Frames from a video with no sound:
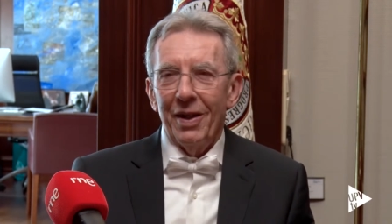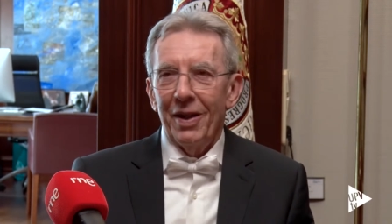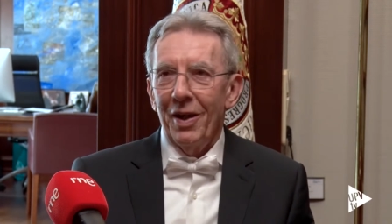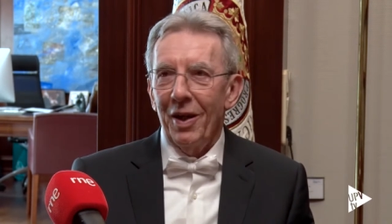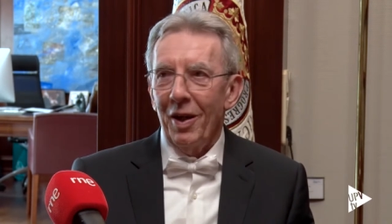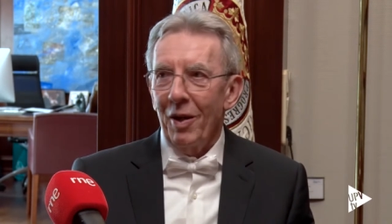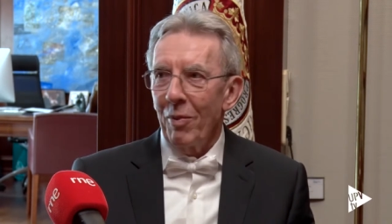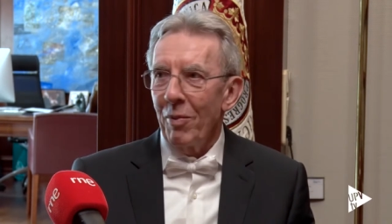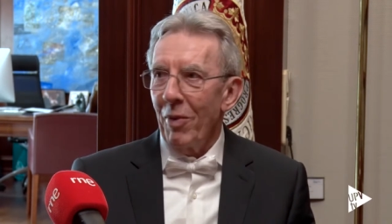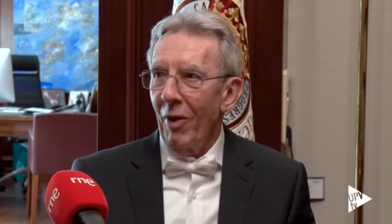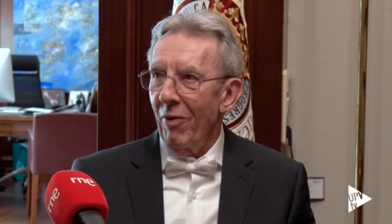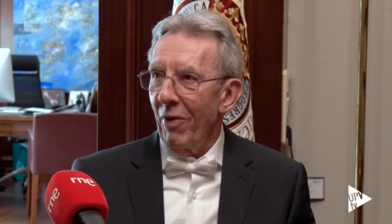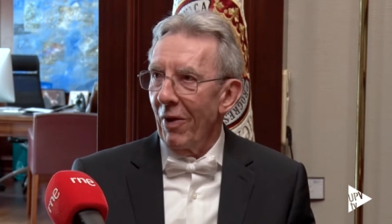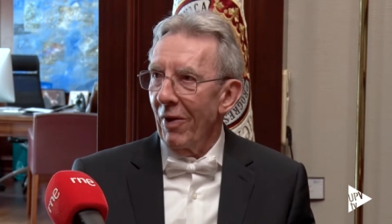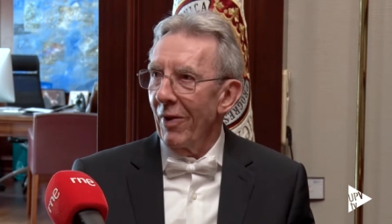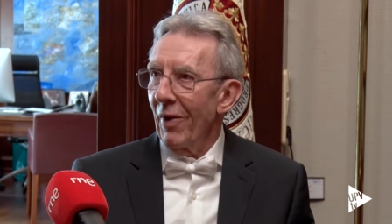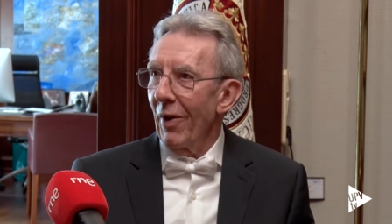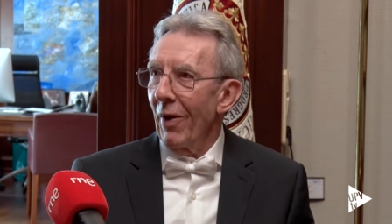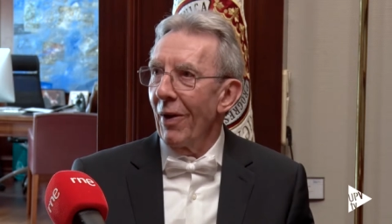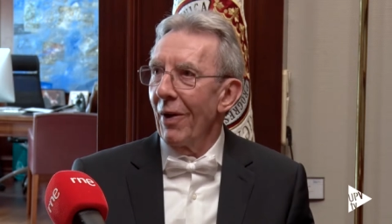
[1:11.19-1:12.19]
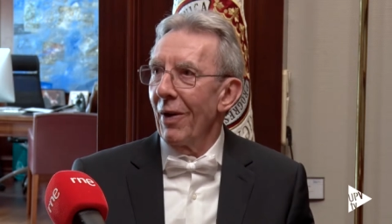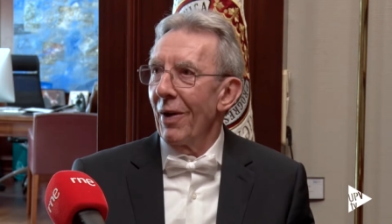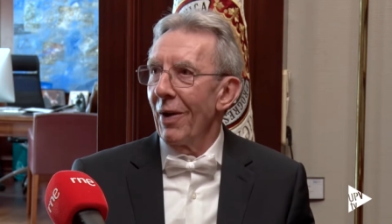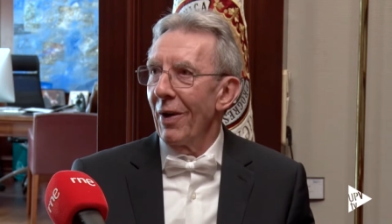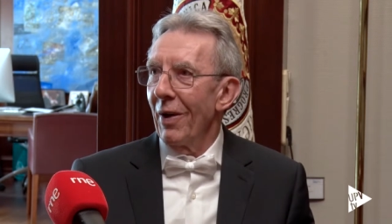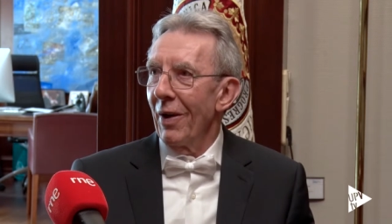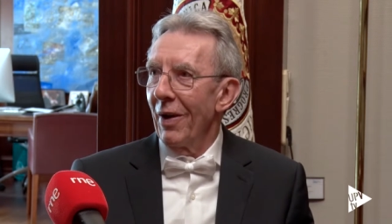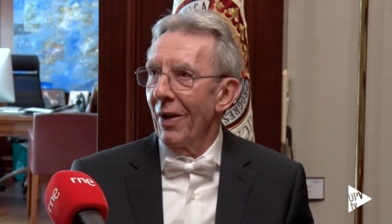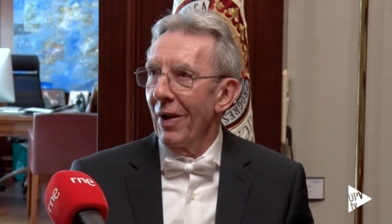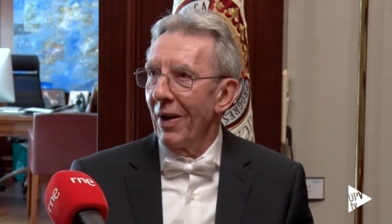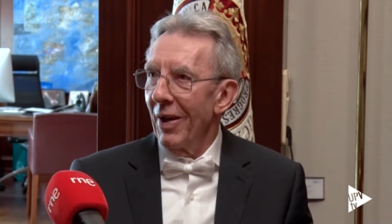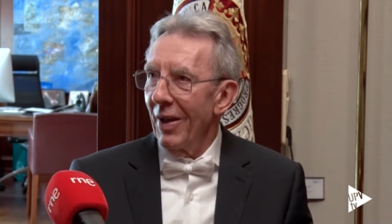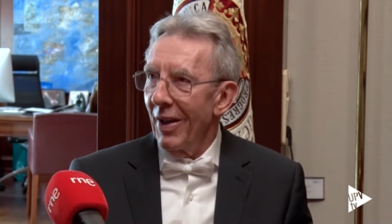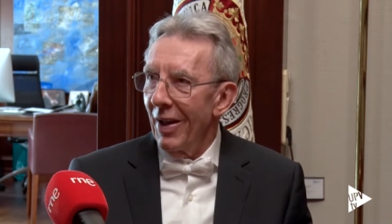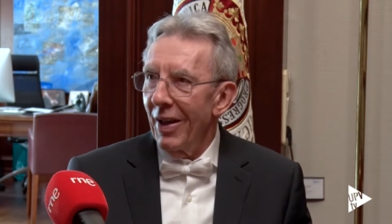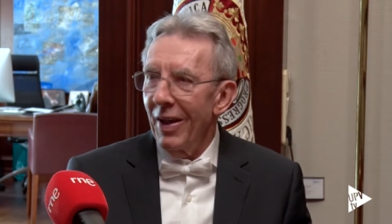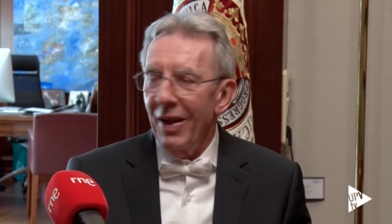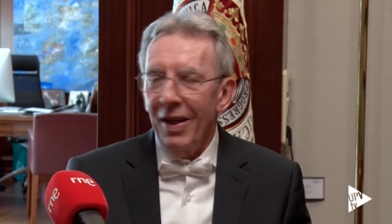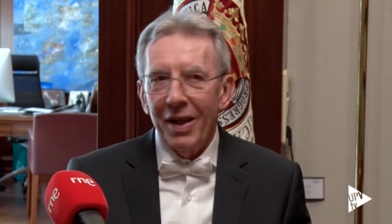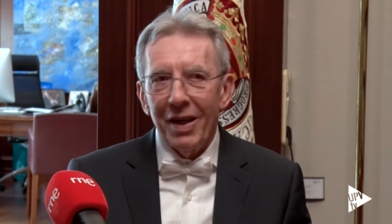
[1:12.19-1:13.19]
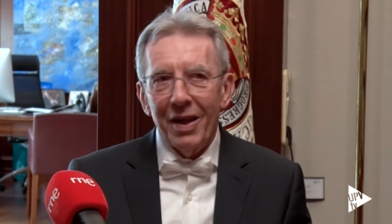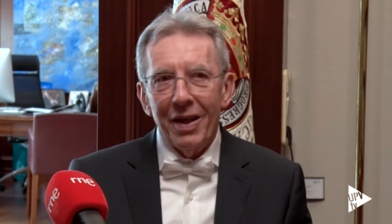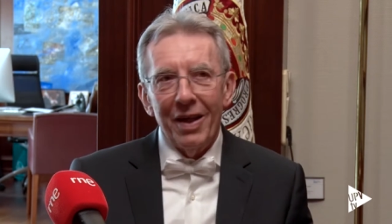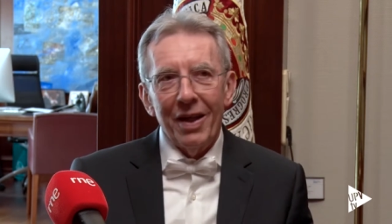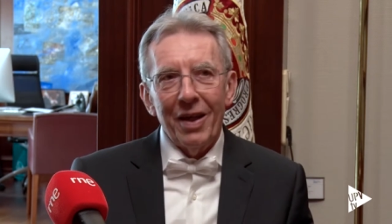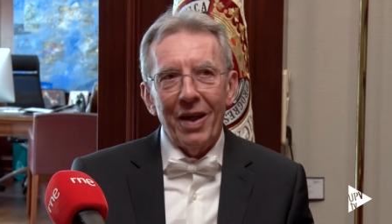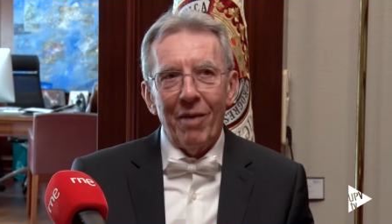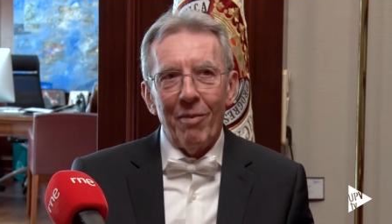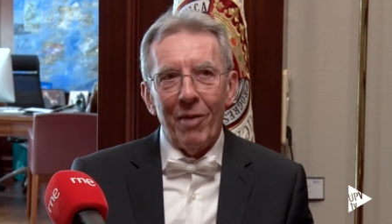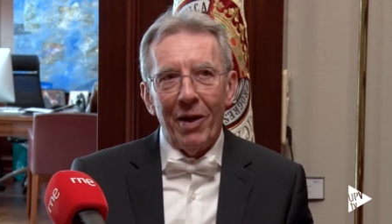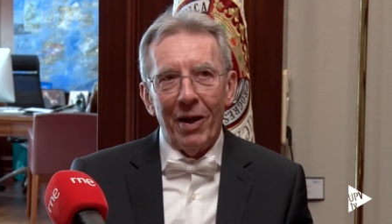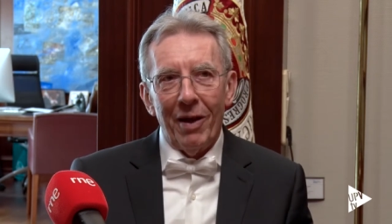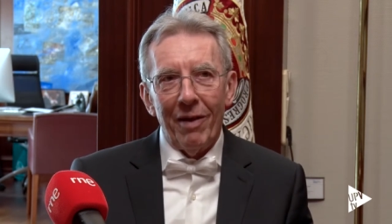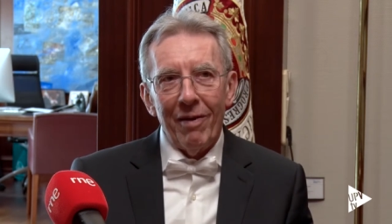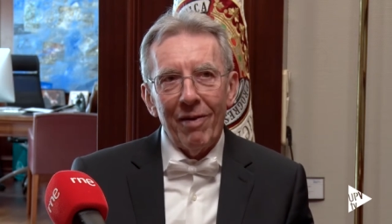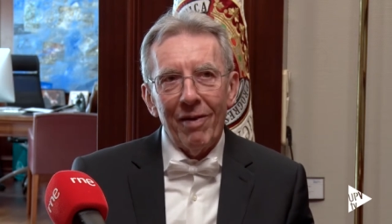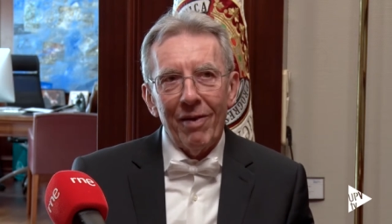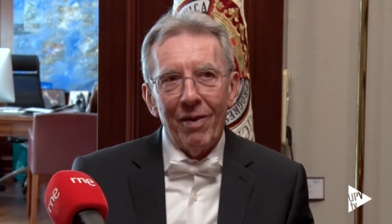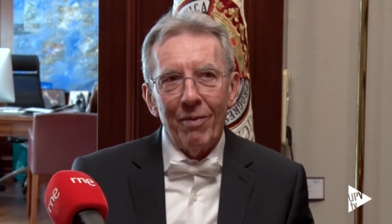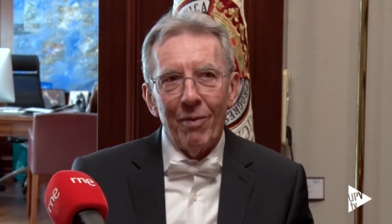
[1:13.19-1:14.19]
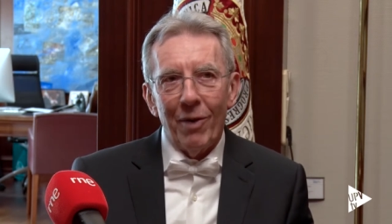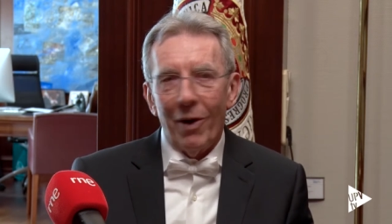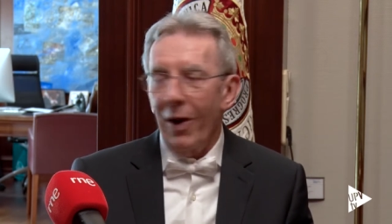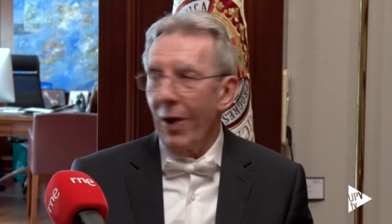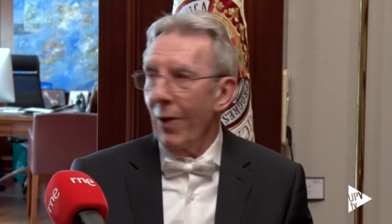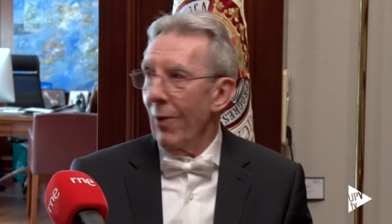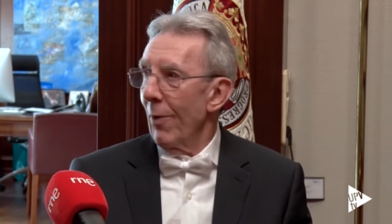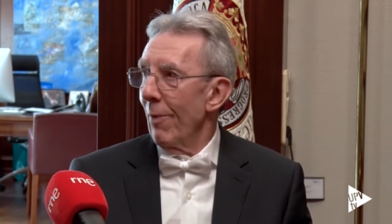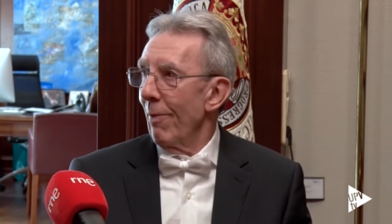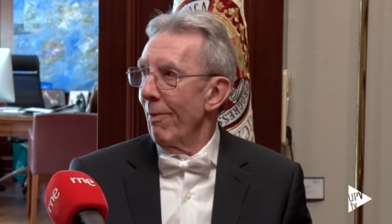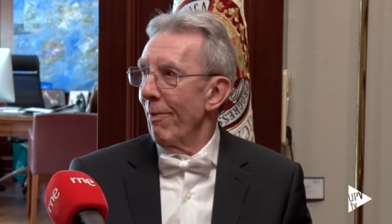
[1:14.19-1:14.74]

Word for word: uh, Professor uh, Jimenez Molero.